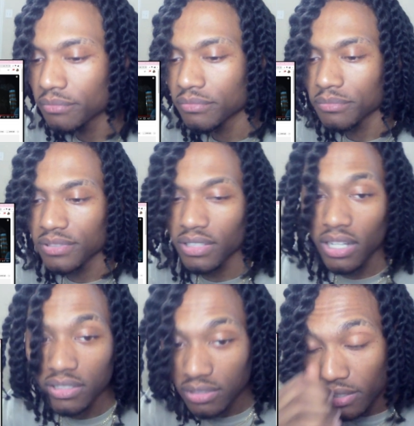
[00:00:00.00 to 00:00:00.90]
And see y'all
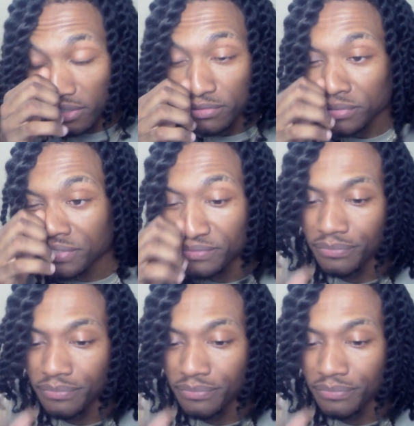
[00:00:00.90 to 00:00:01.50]
in the next one.